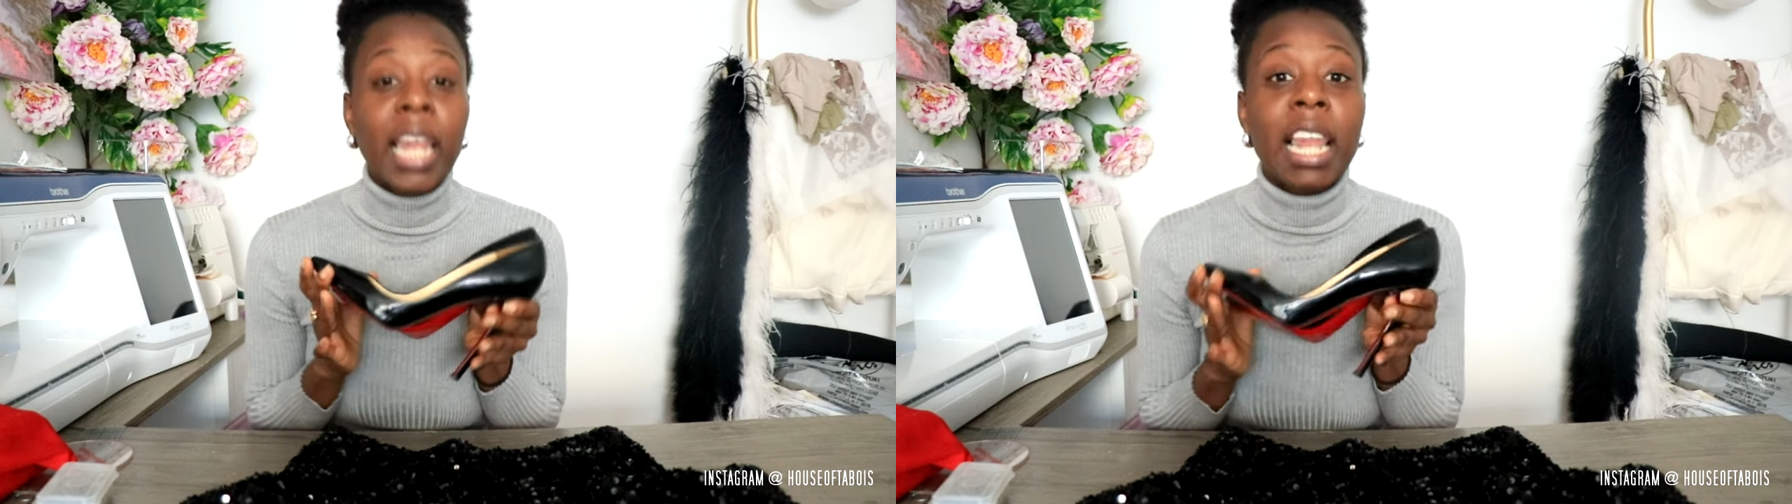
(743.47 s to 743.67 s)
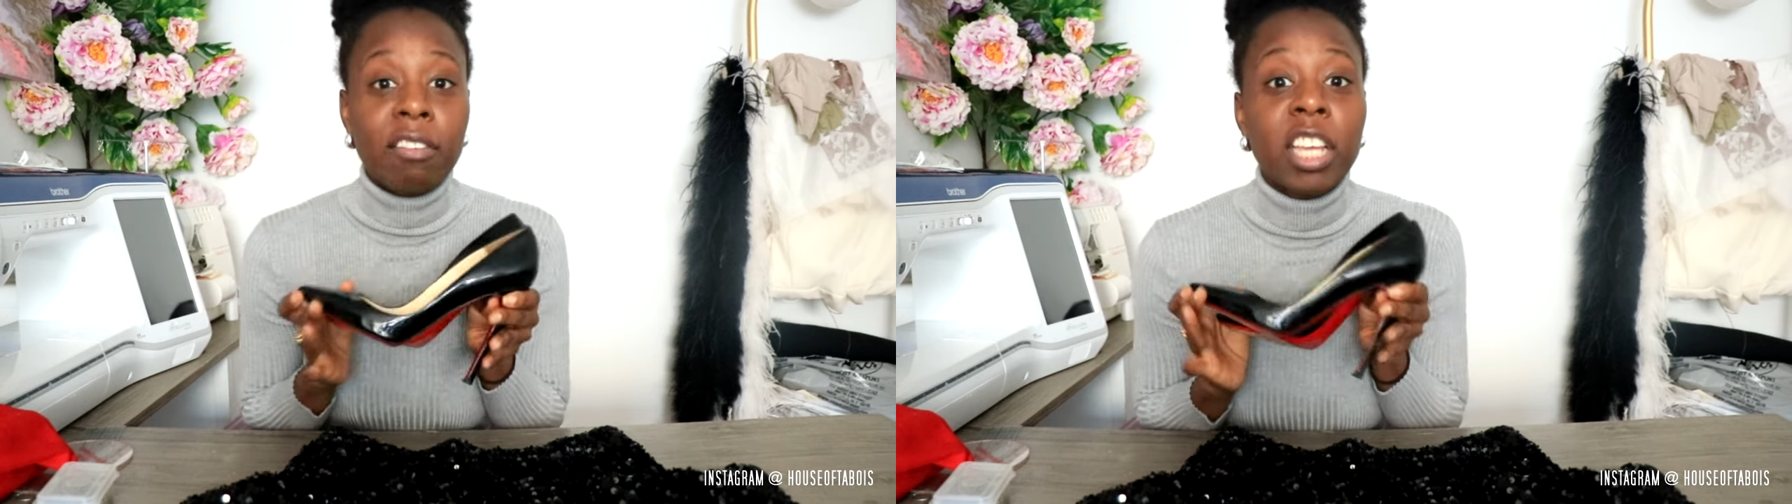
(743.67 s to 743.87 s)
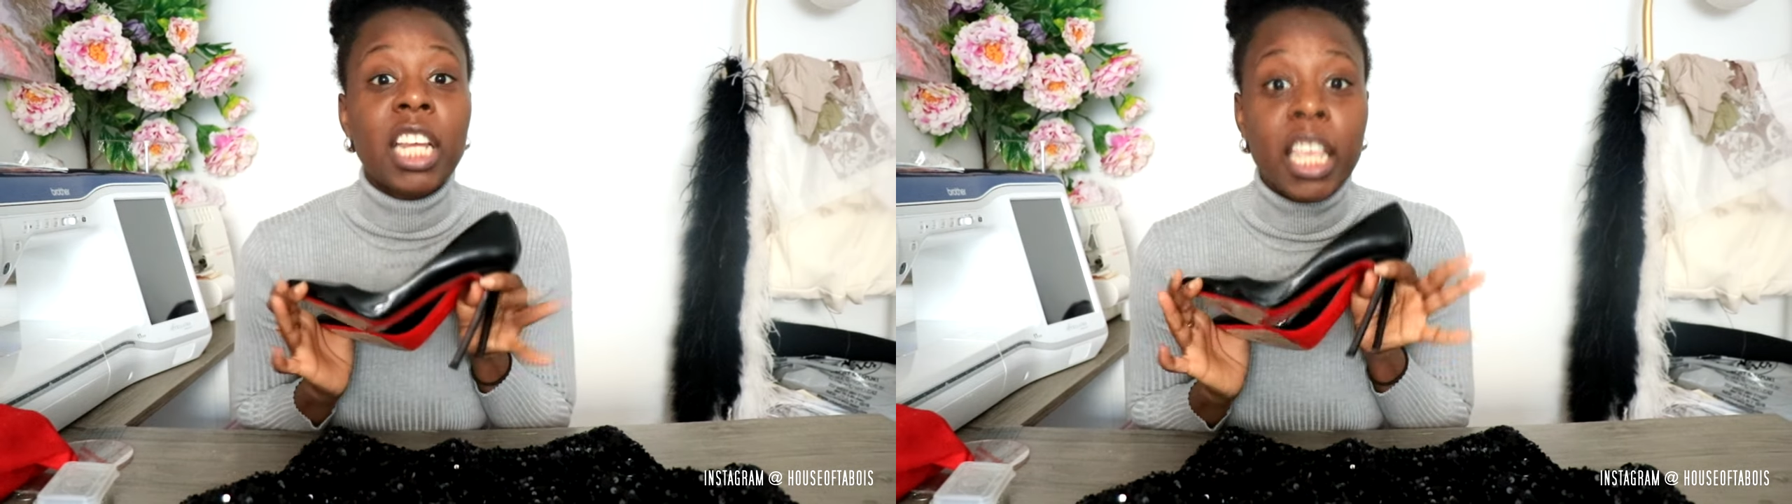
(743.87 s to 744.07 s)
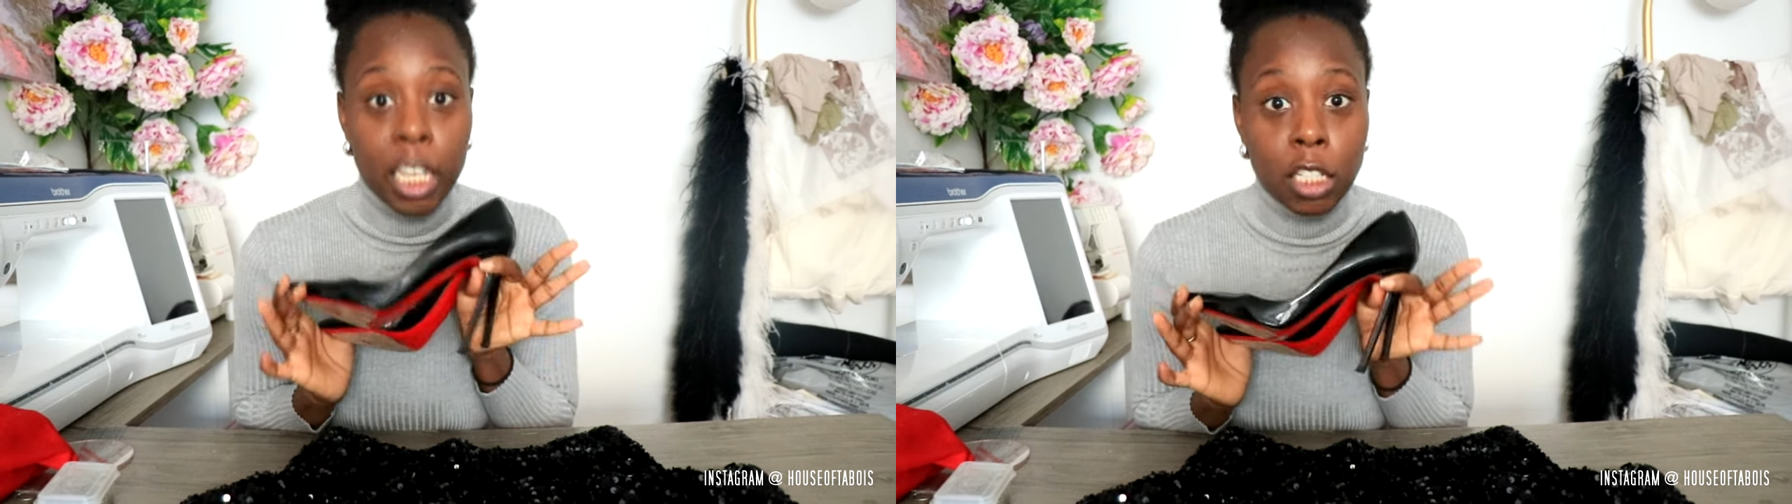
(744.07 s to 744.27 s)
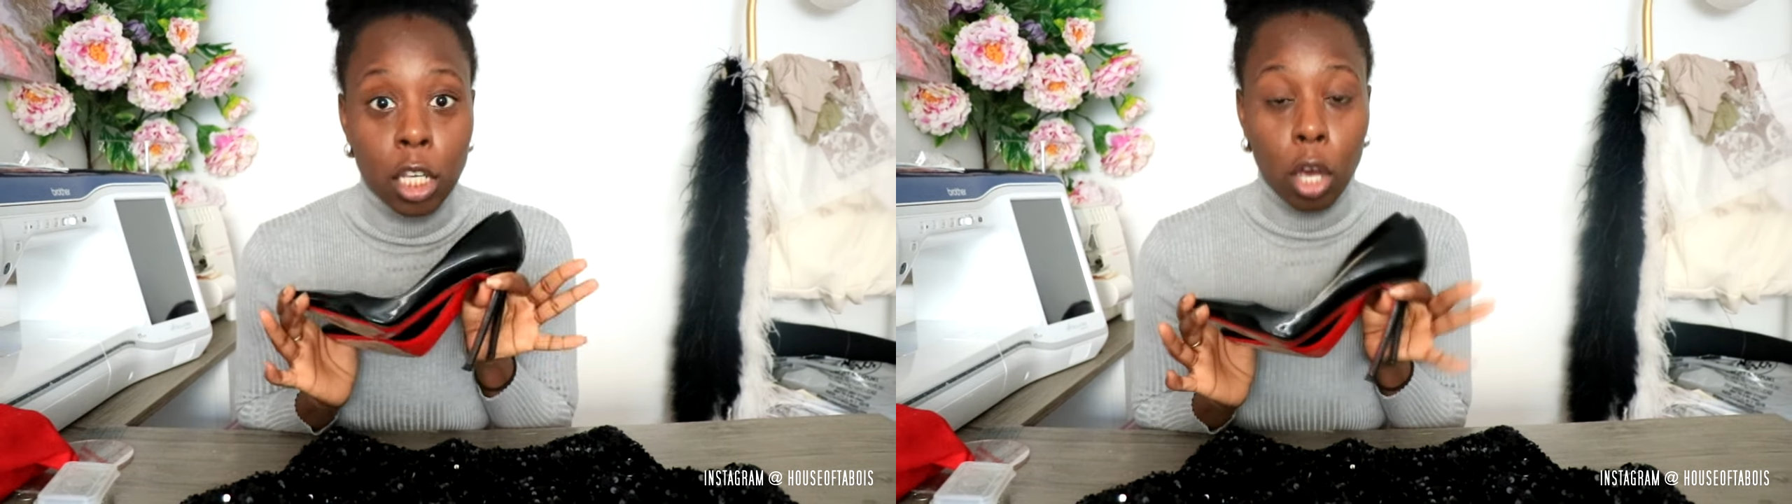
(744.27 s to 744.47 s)
11
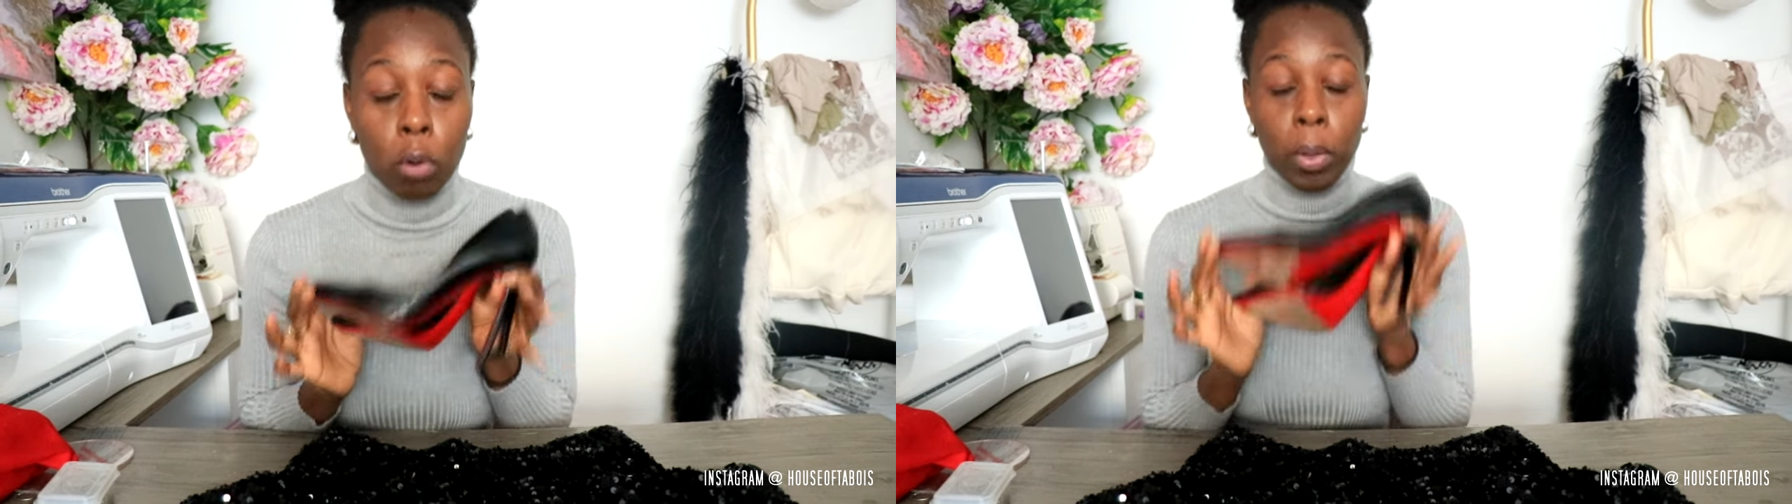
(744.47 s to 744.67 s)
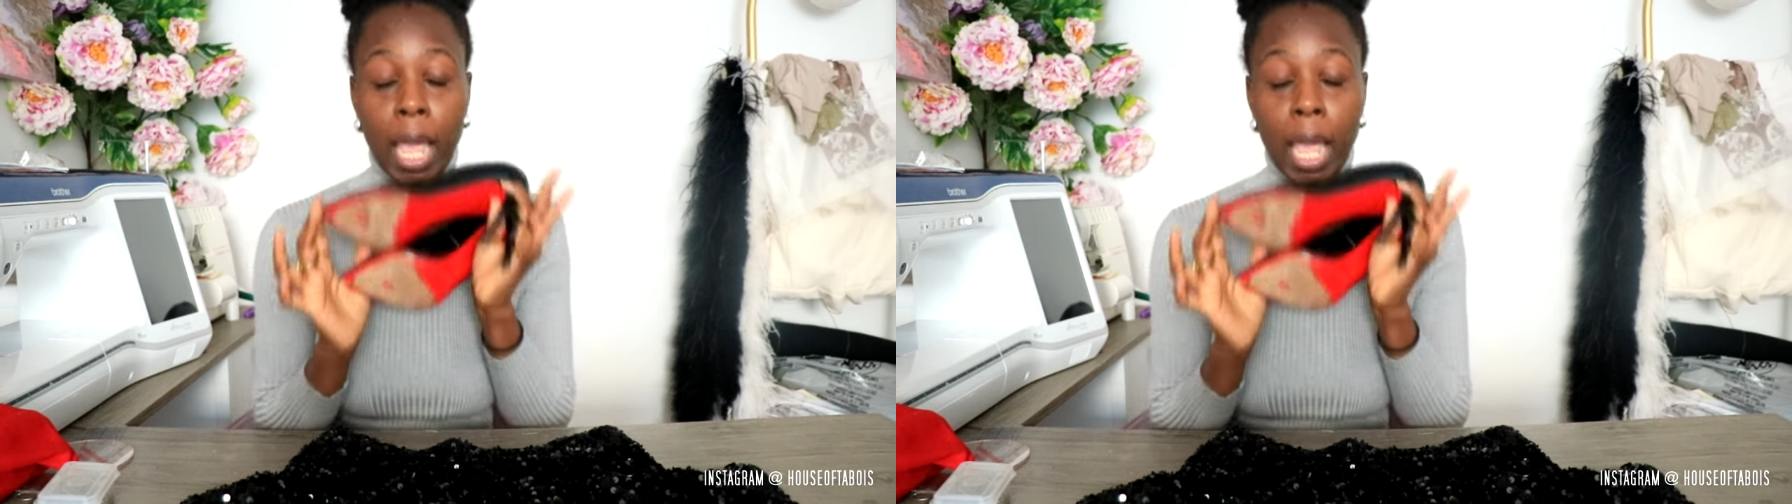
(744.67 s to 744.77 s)
years ago.